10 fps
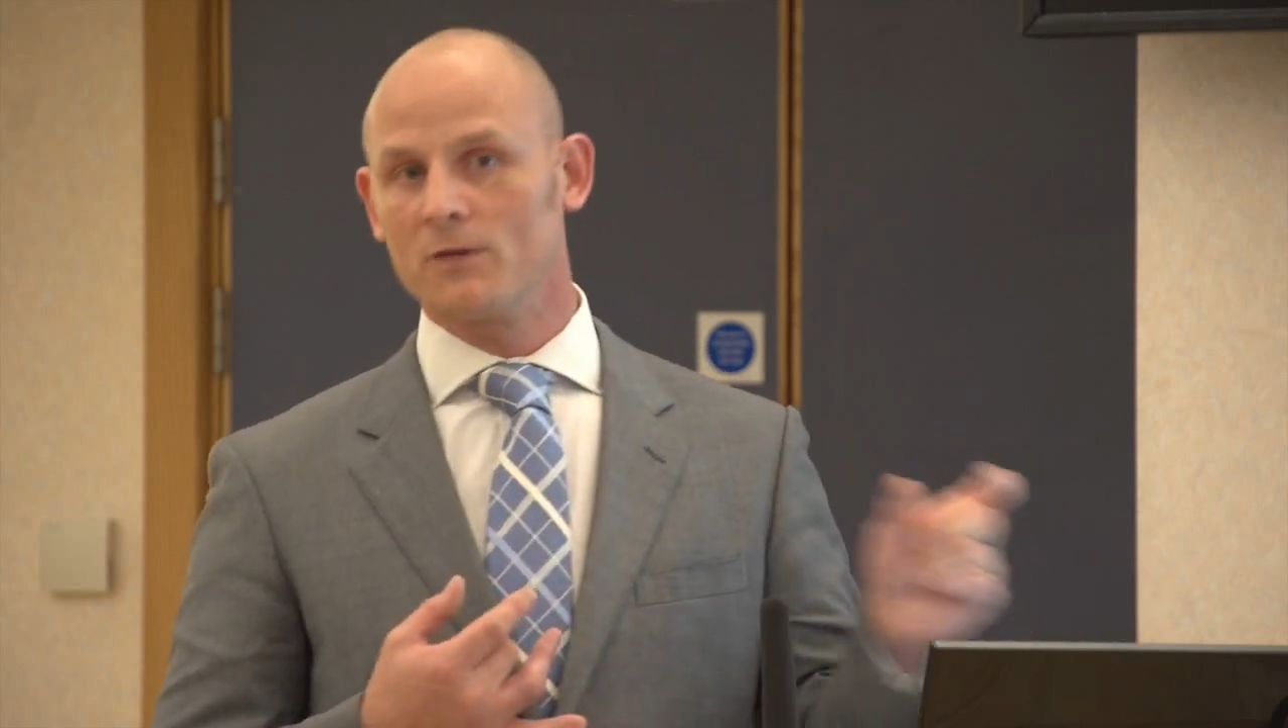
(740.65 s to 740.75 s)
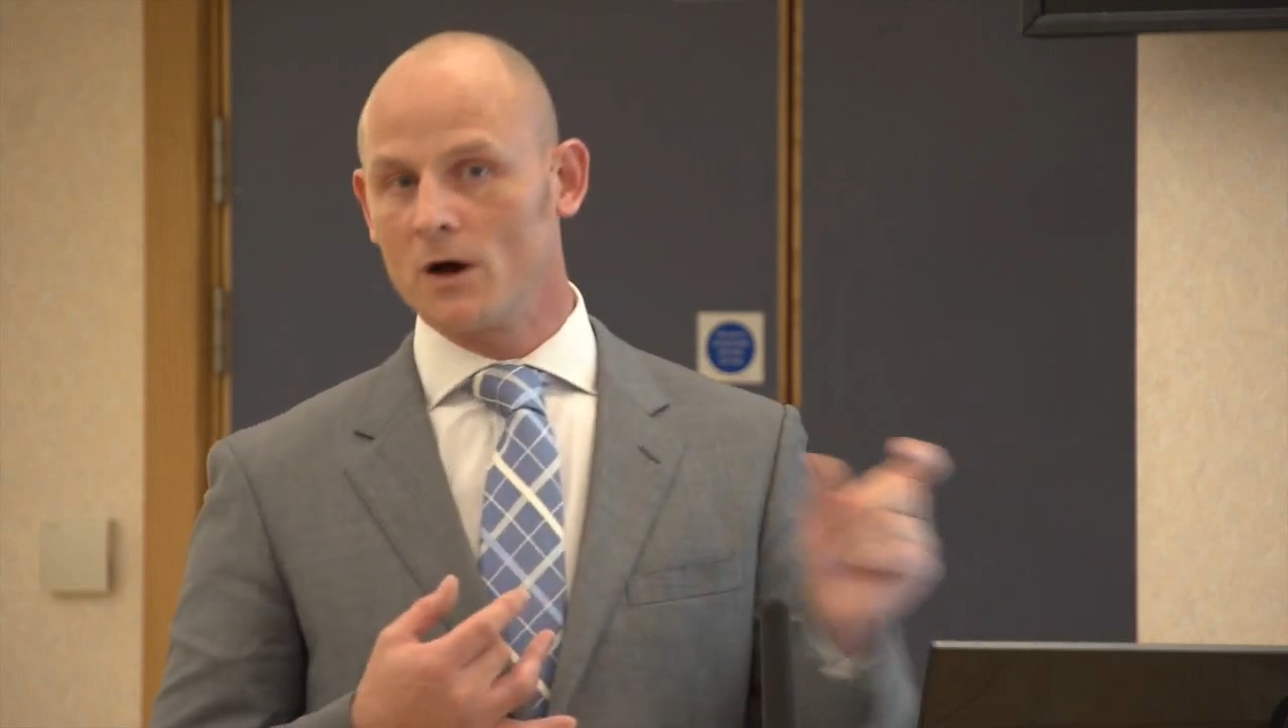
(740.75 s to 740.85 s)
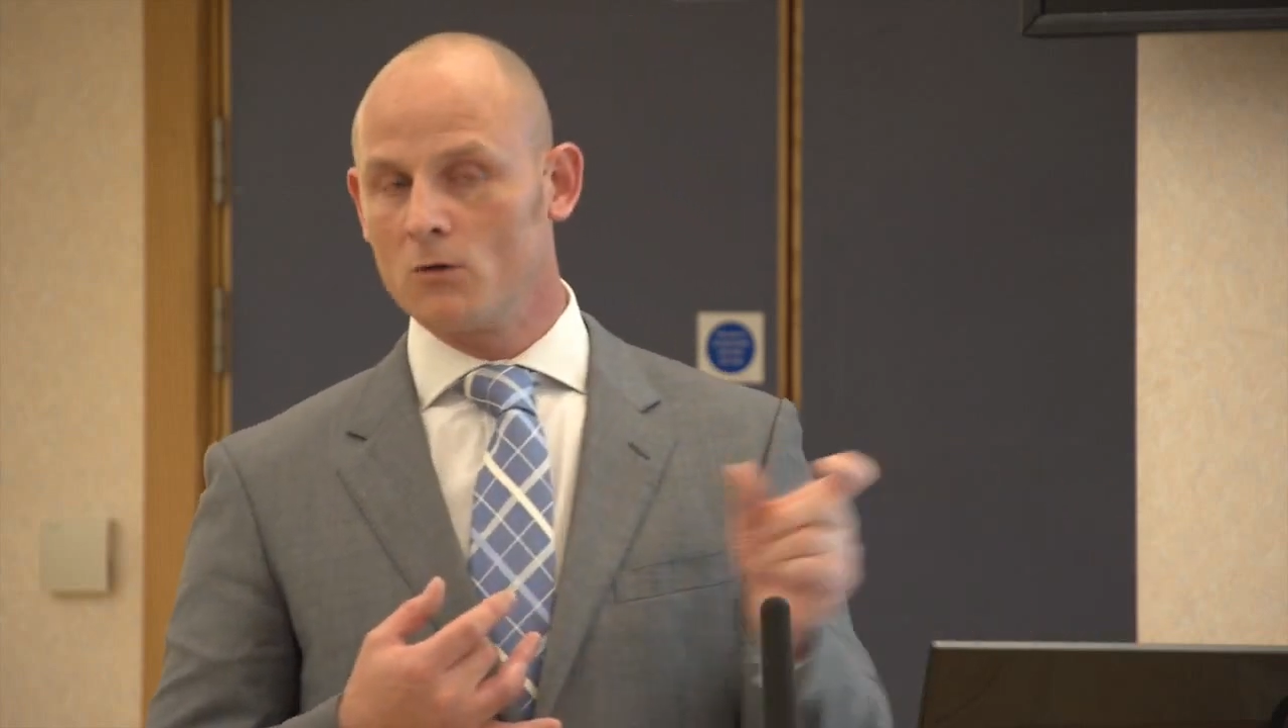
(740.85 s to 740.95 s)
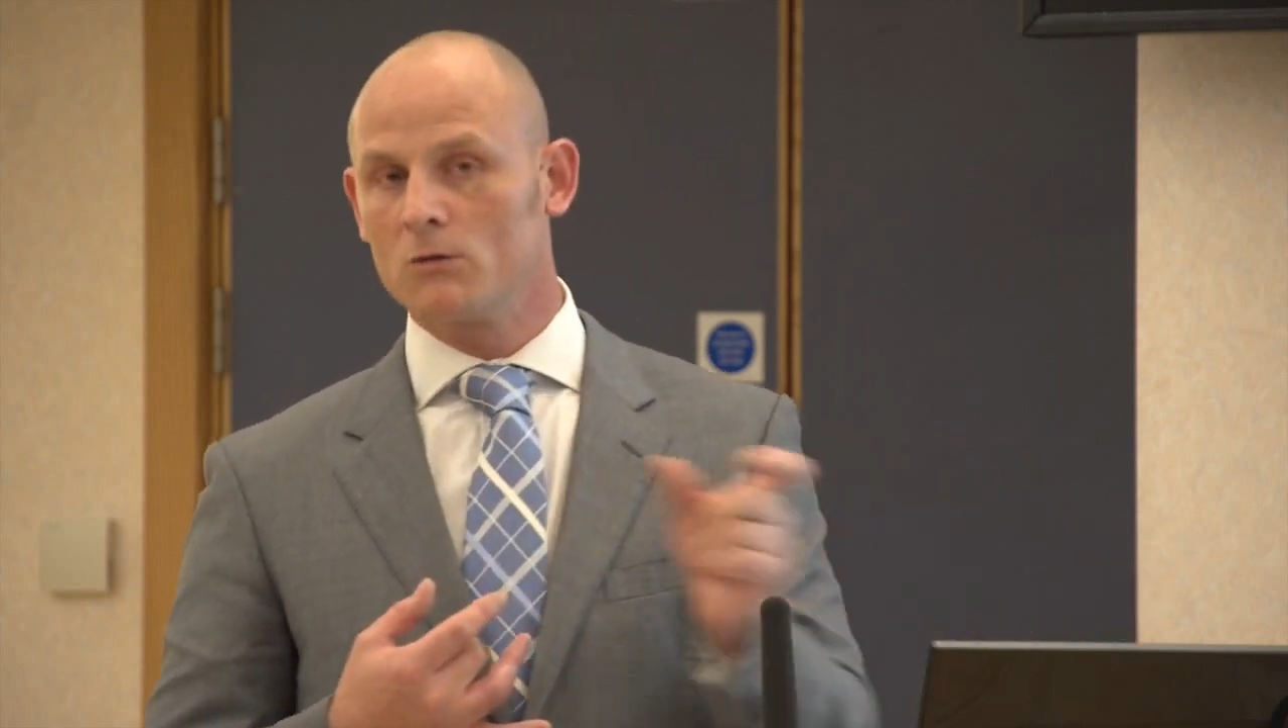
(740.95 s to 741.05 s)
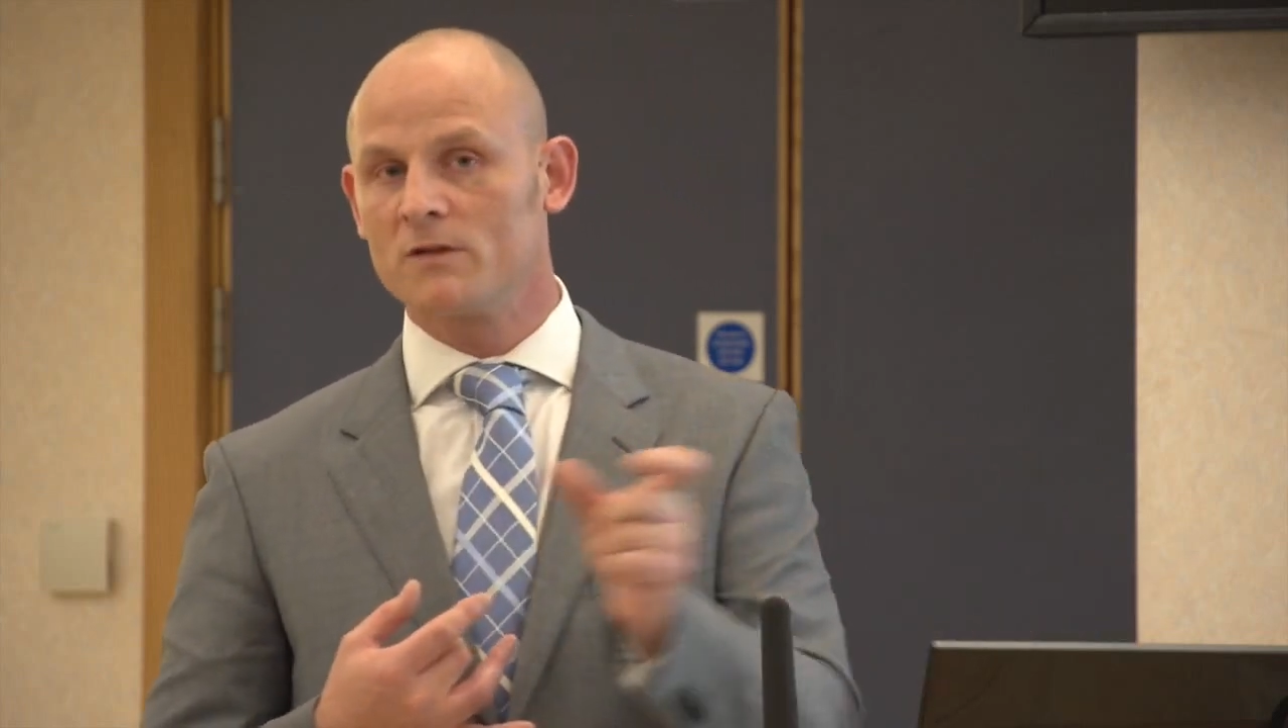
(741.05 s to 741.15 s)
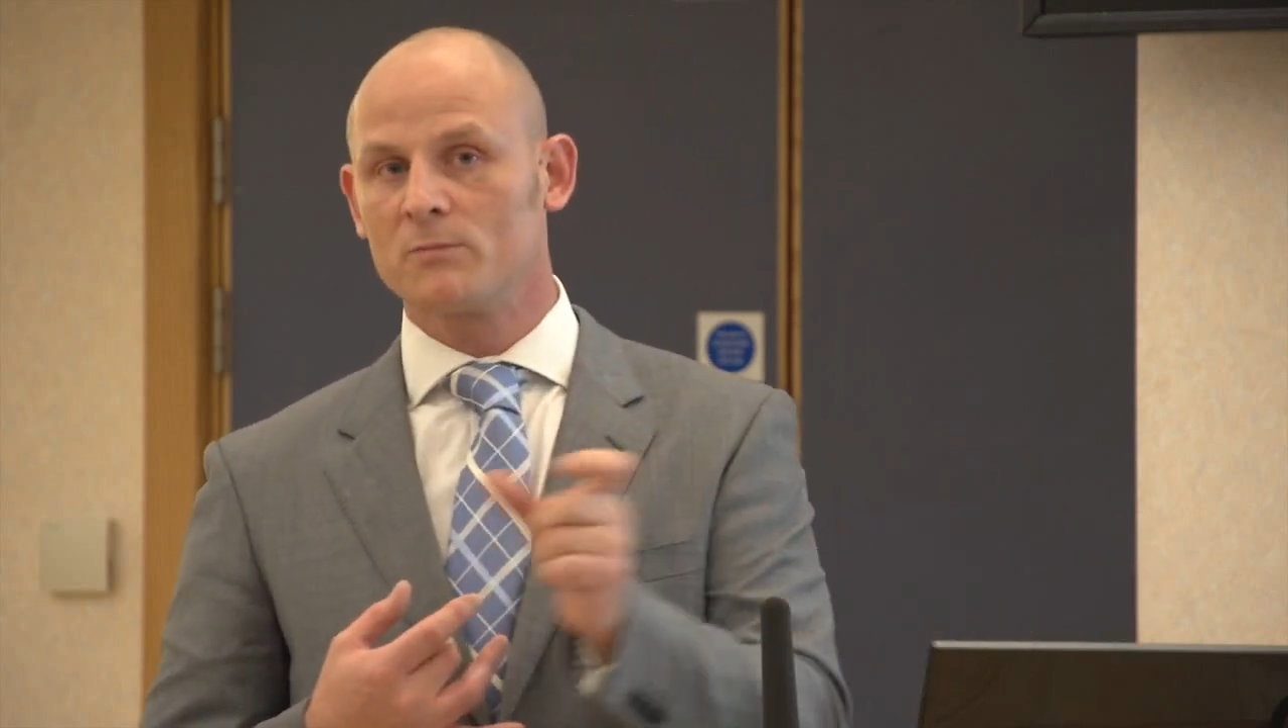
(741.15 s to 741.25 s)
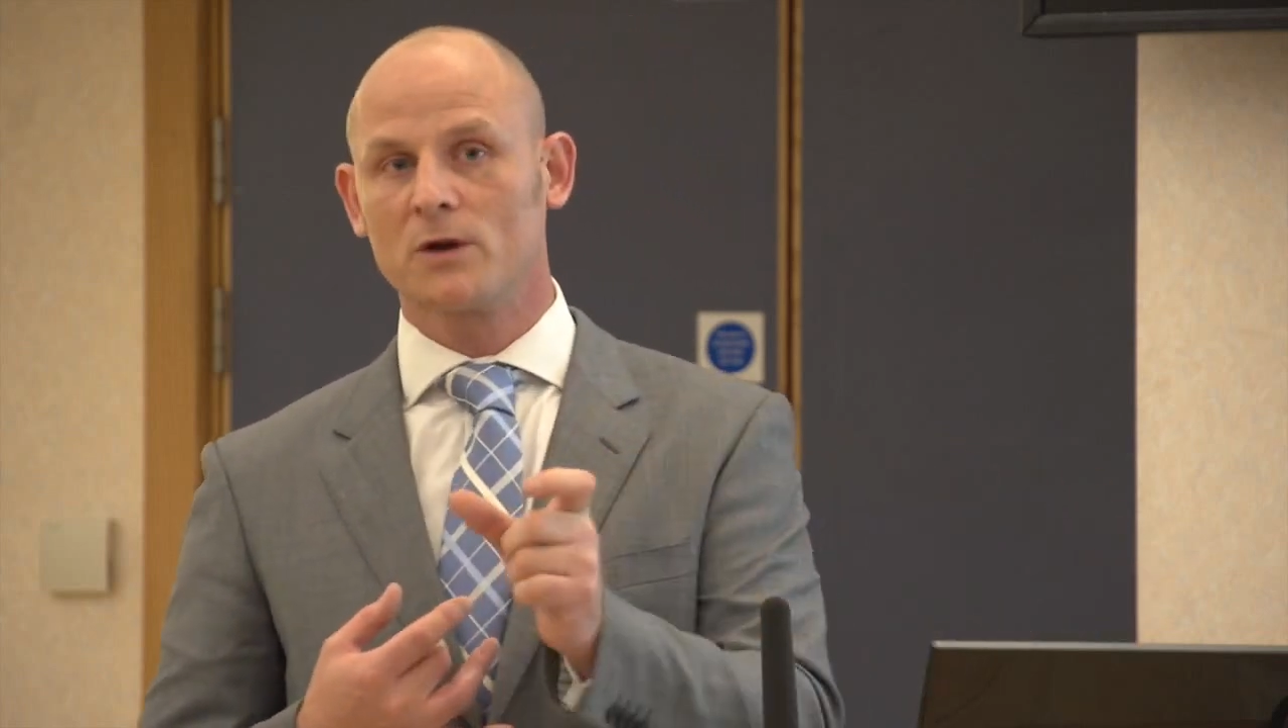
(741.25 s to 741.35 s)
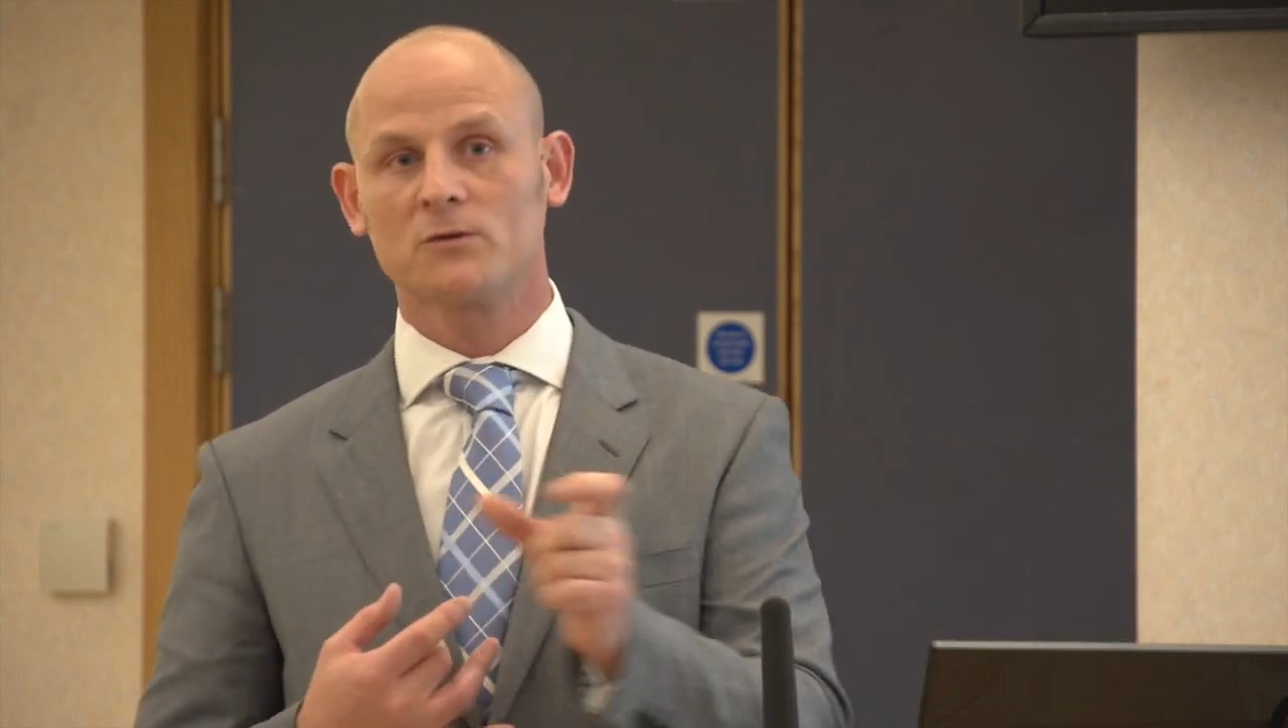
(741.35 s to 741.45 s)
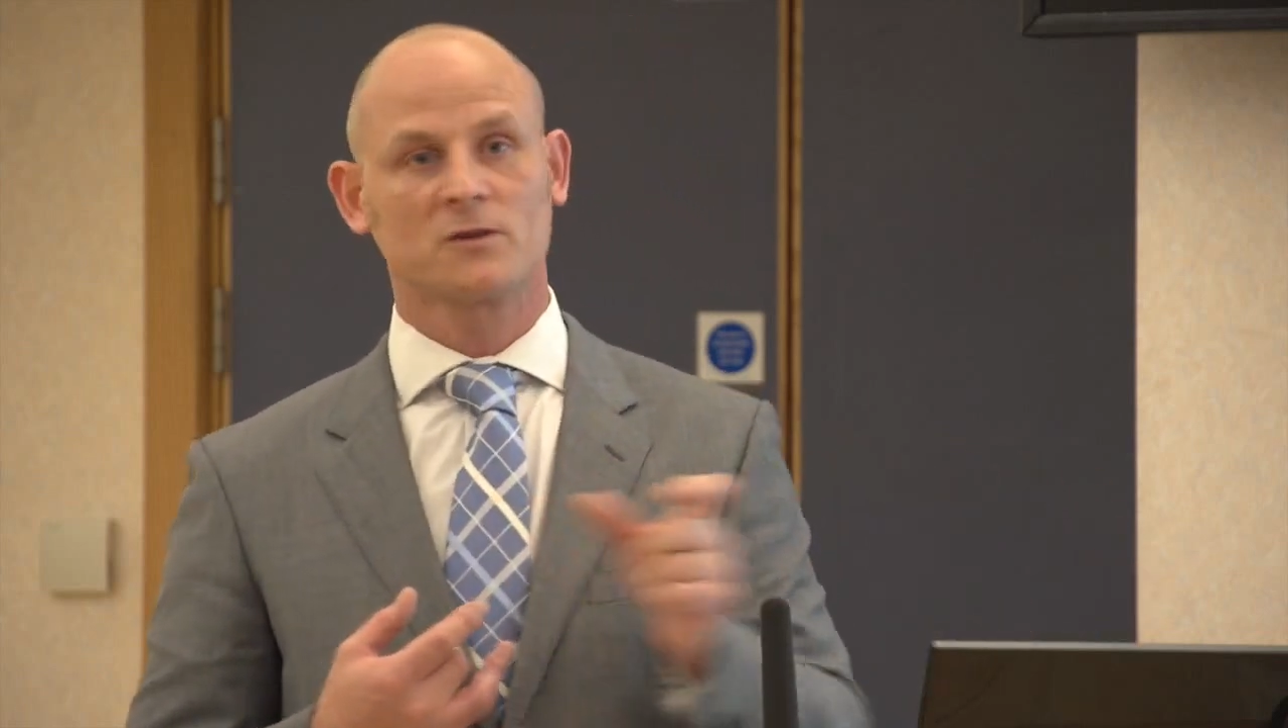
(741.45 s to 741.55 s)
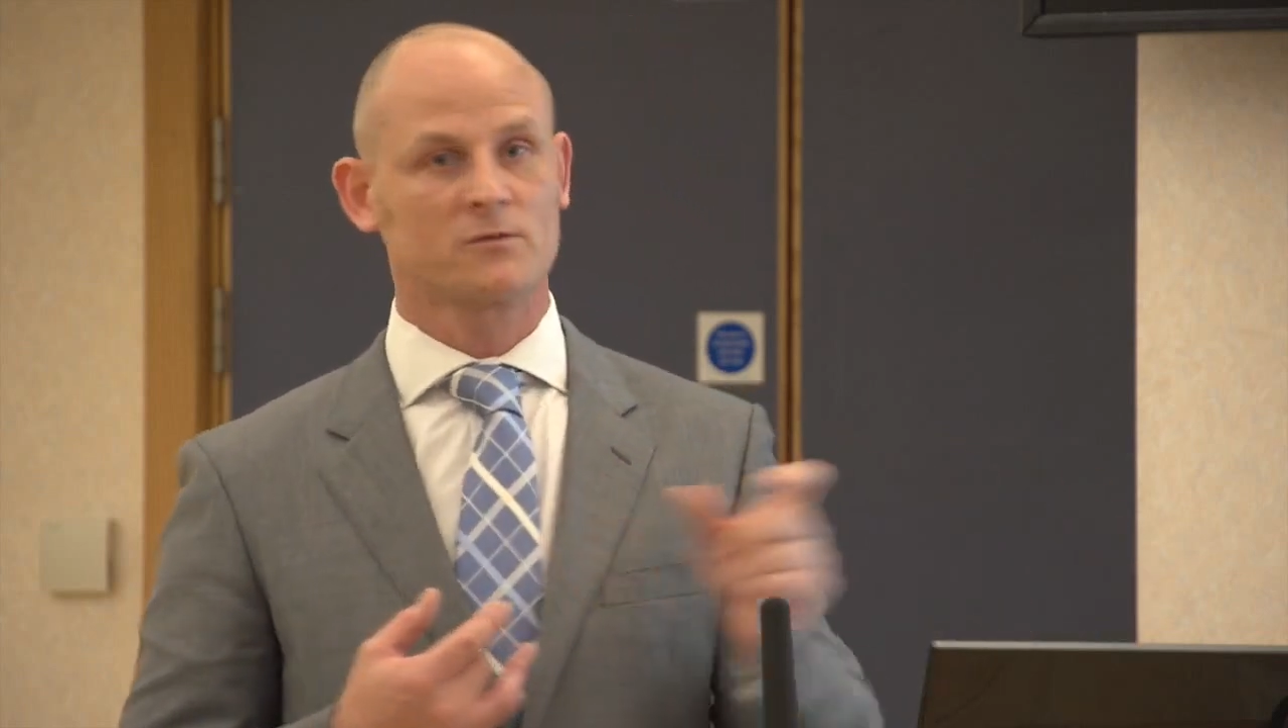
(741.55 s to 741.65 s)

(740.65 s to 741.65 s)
the whole of their process,